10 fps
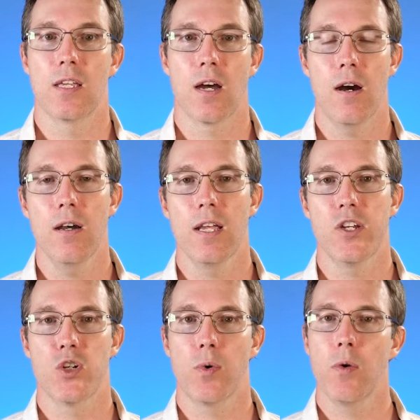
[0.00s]
the card
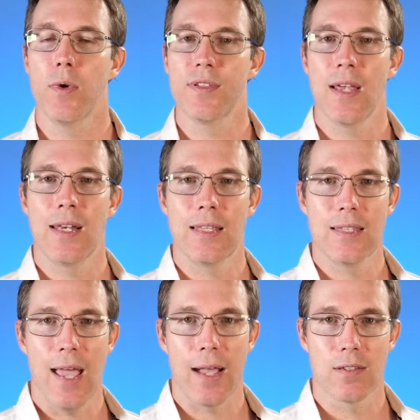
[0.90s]
issuer will send a
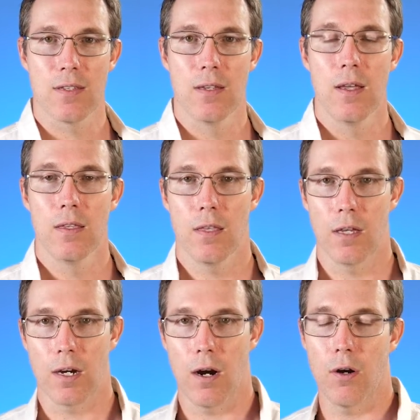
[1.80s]
text to
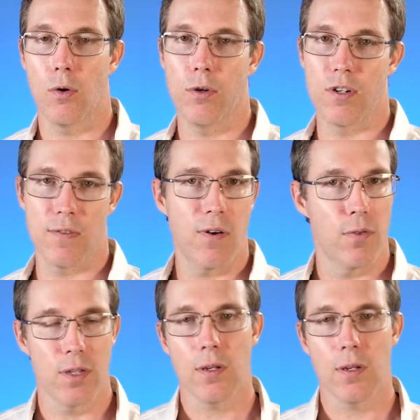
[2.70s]
the cardholder's phone.